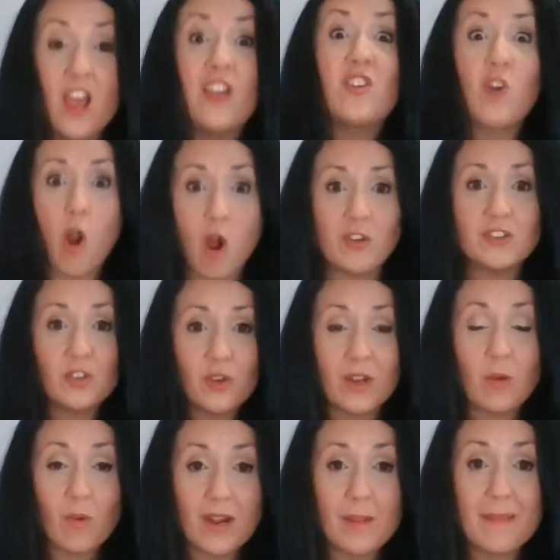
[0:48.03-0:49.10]
You're also going
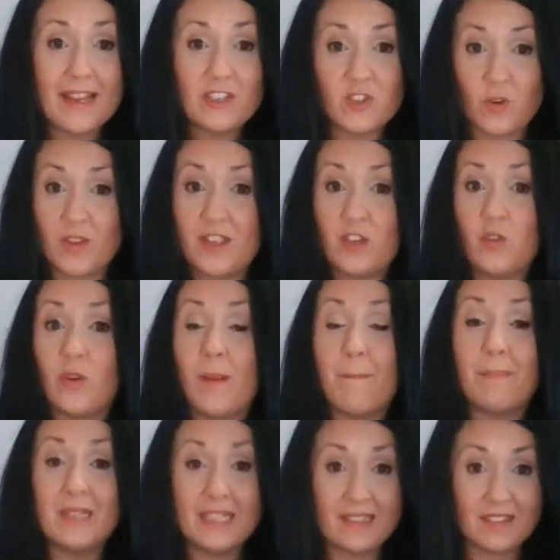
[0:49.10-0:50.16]
to want to make sure that you
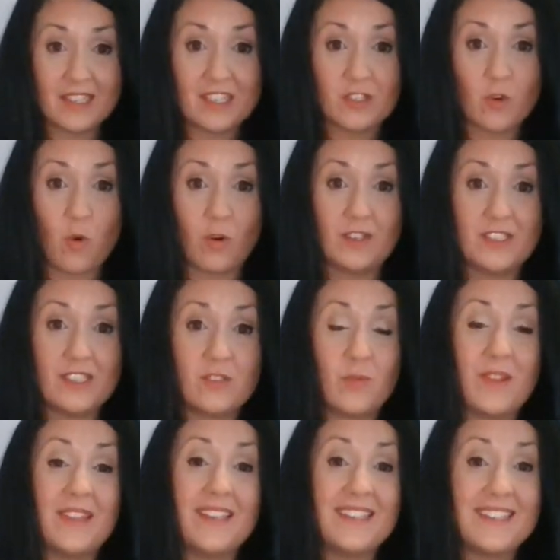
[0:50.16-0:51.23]
complete these courses
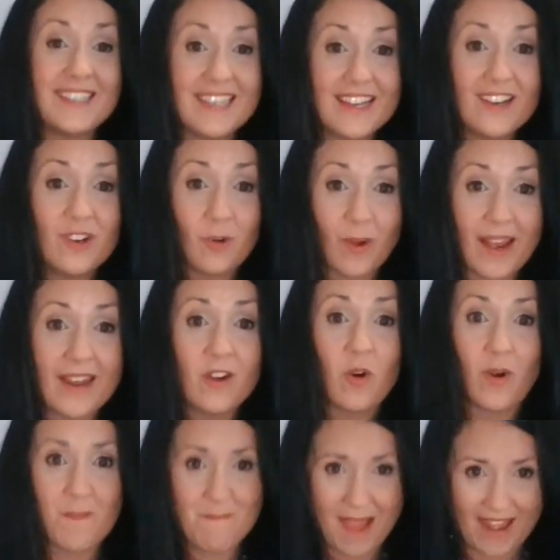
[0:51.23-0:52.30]
with a C grade
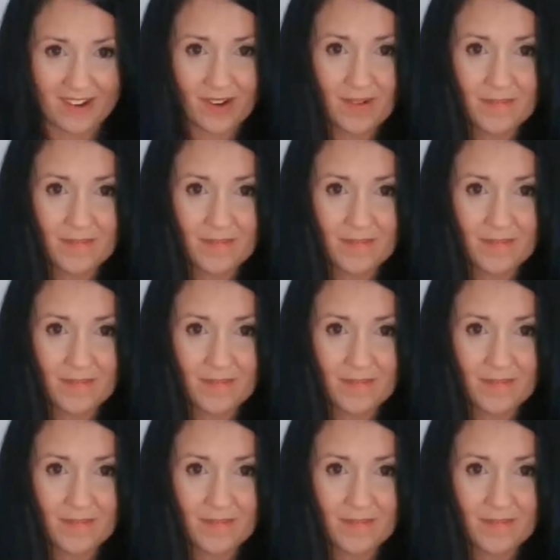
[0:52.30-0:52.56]
or better.